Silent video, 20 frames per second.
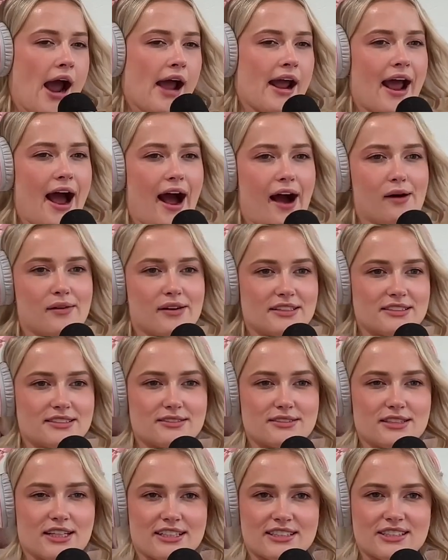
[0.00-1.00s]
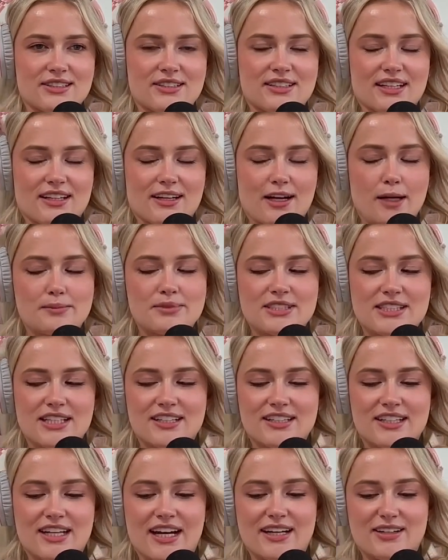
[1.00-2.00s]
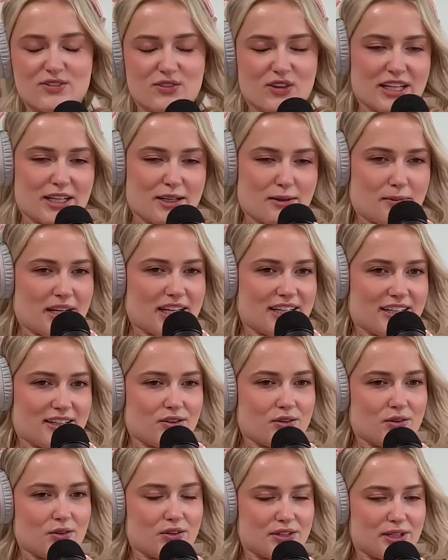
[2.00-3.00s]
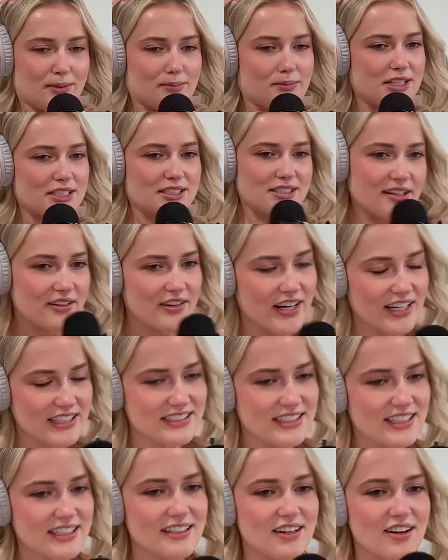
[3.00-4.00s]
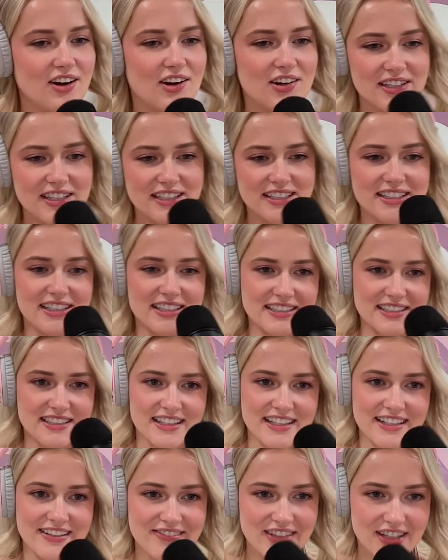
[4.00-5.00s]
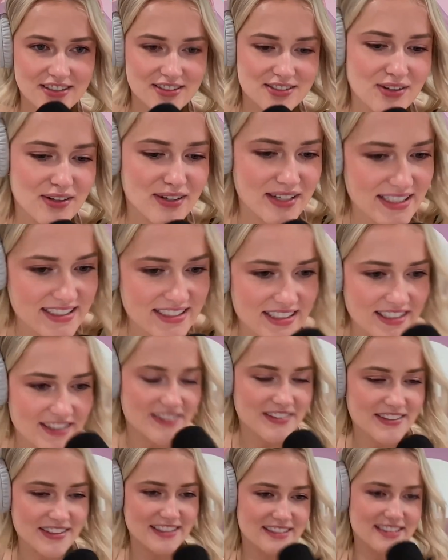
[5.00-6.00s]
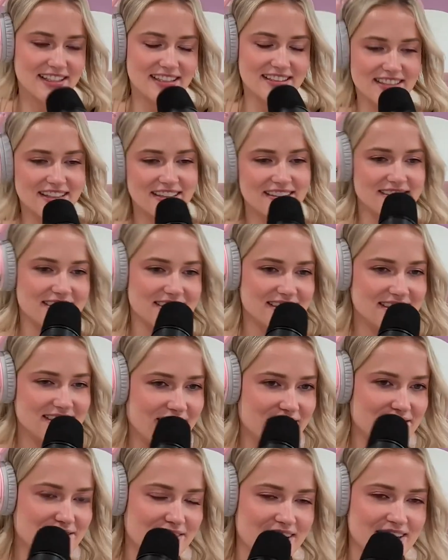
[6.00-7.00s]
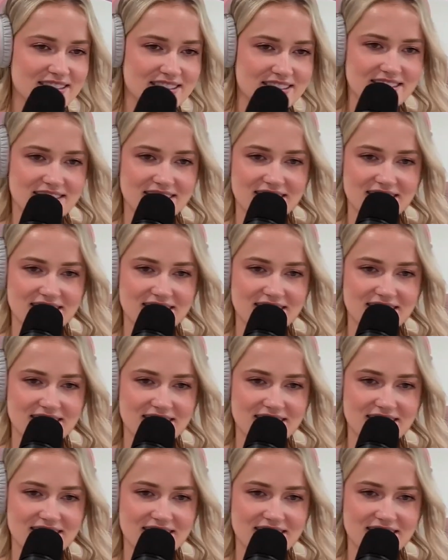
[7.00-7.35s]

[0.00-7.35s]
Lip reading: Yeah, we're gonna do another episode, and we're gonna make a Google number so you guys can call in and leave your stories too, because that sounds so fun.